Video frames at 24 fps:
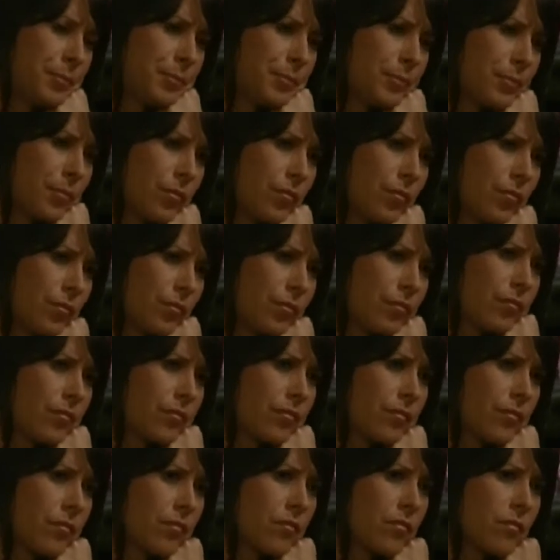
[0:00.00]
So many of
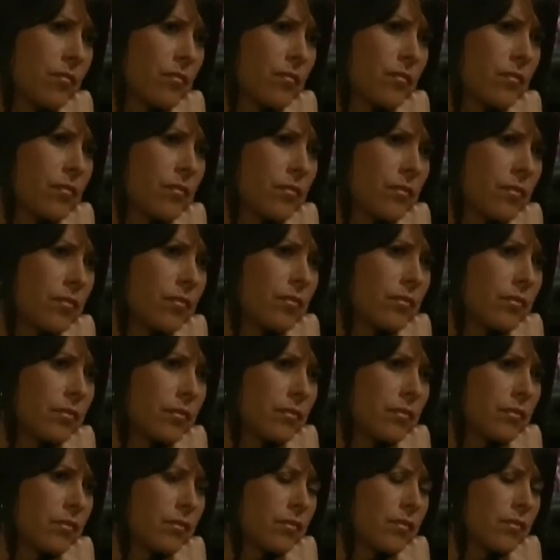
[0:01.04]
those deaths were preventable.
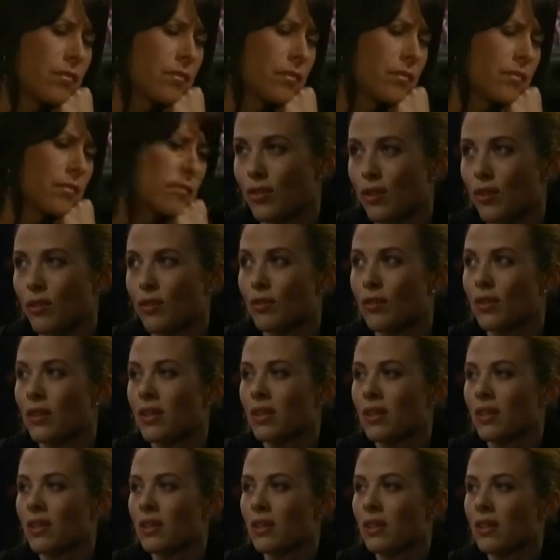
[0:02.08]
So
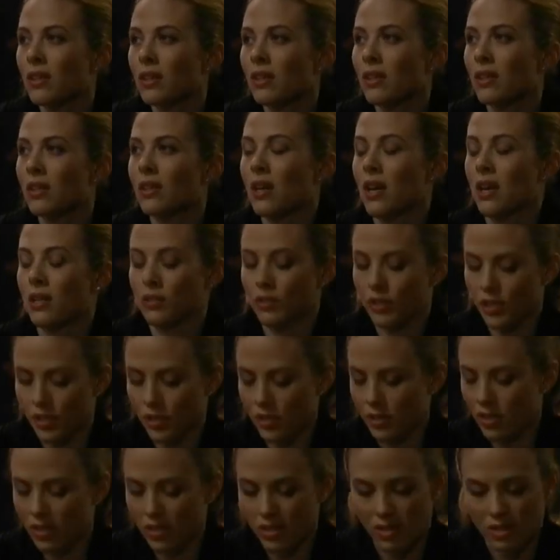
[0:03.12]
I
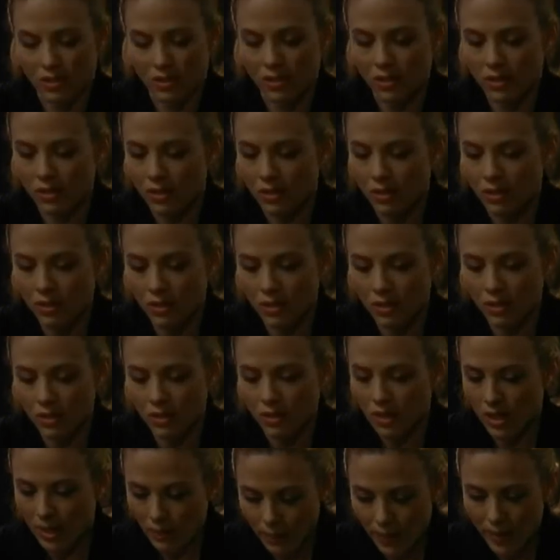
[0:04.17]
learned to
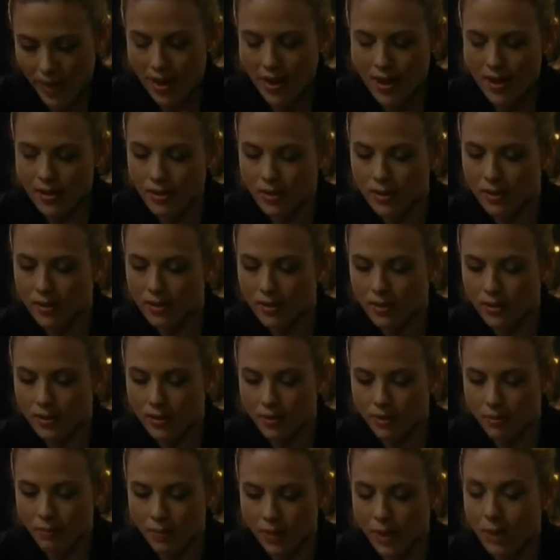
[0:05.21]
step back,
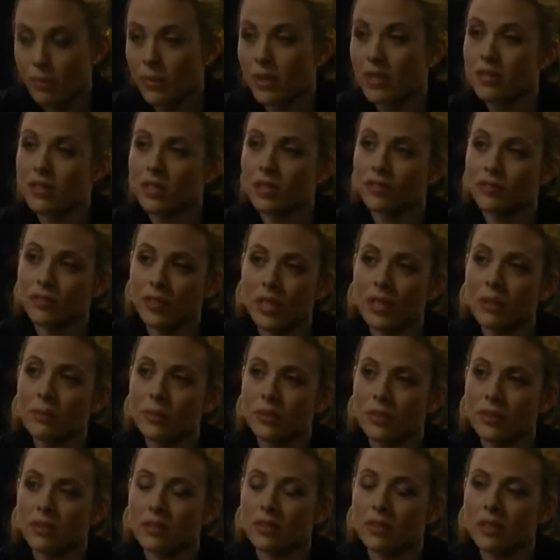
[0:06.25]
pick myself up,
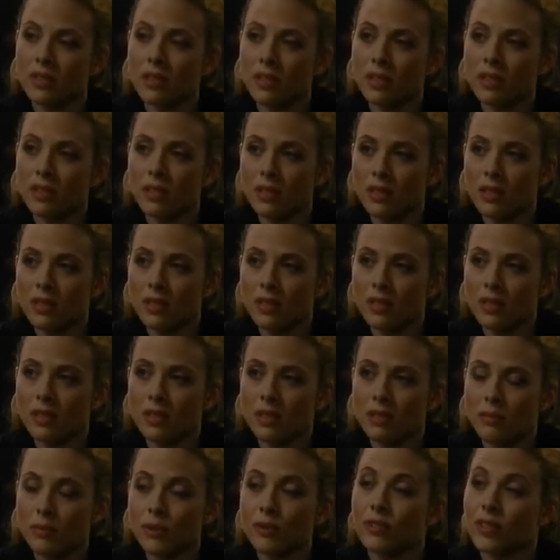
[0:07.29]
and
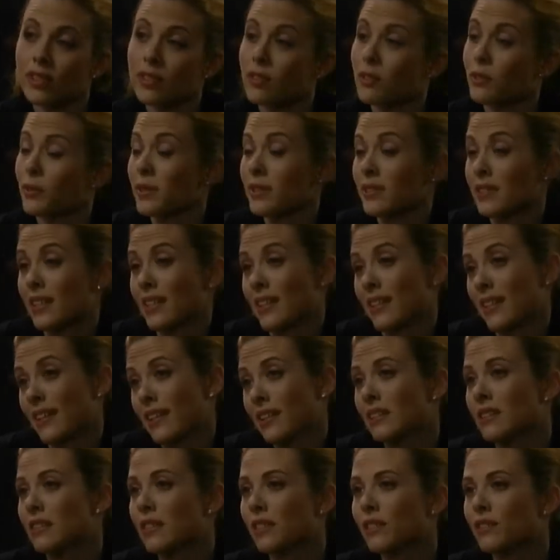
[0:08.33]
move on to the ones that I
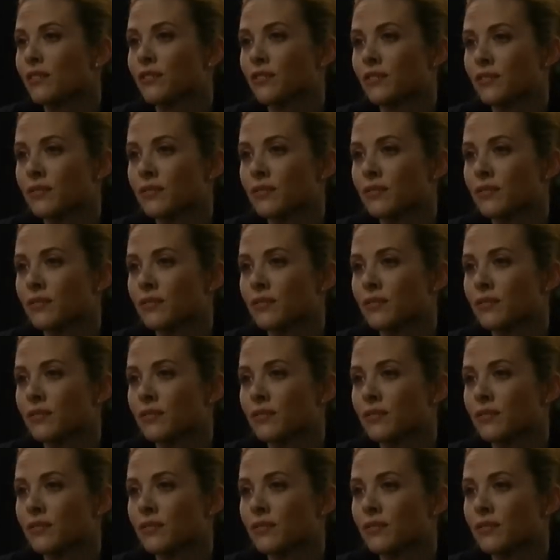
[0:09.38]
can save.